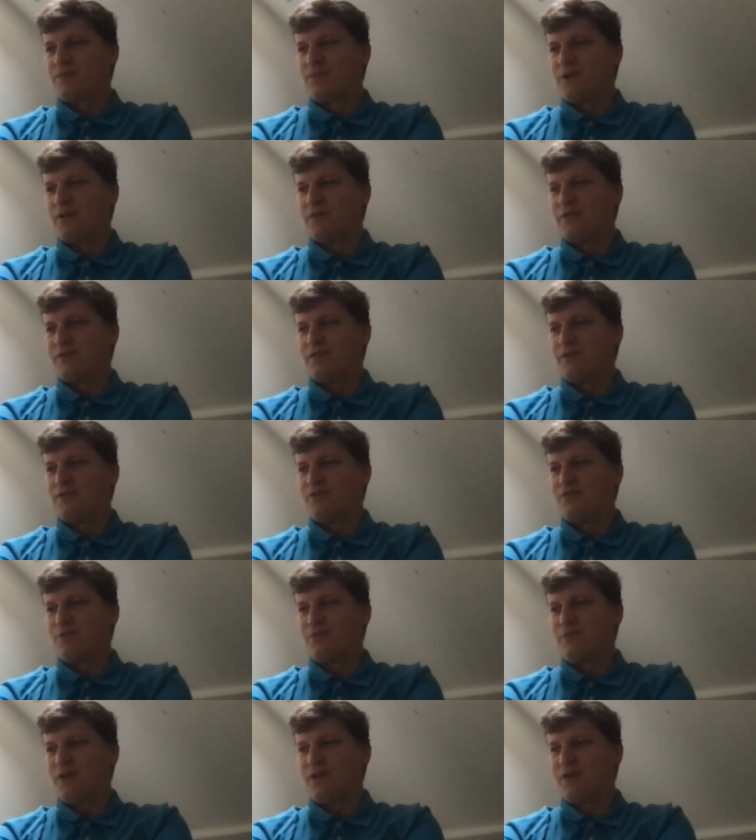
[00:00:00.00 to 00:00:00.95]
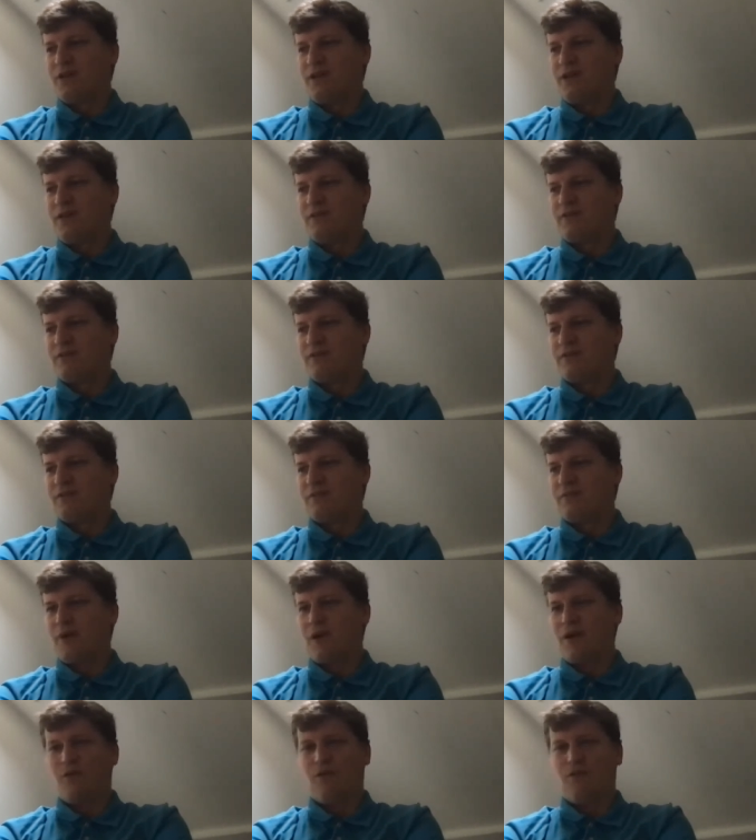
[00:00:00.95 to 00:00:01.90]
but it should be agreed uh,
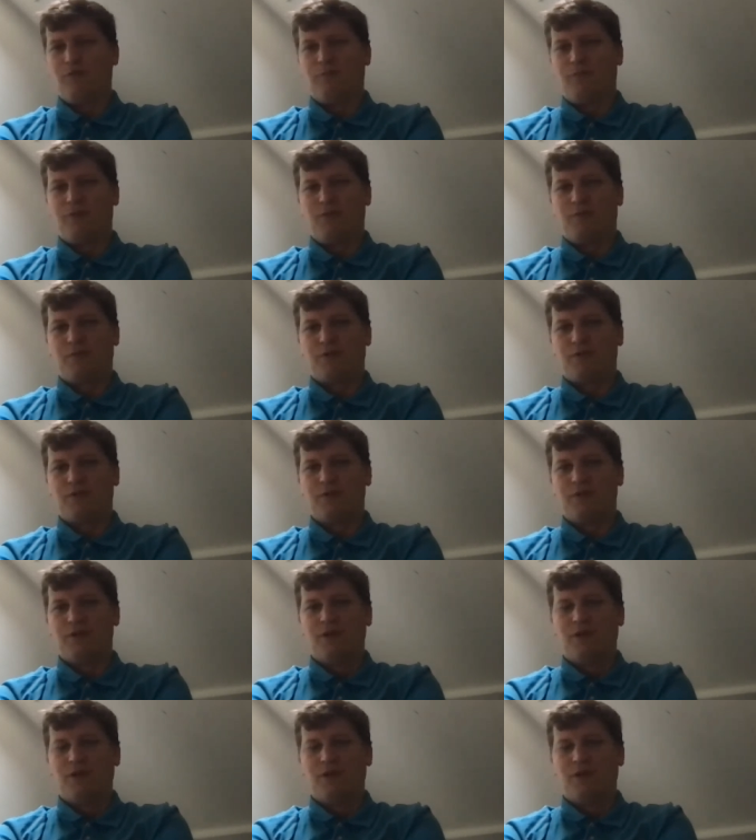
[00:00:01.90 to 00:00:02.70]
by all people.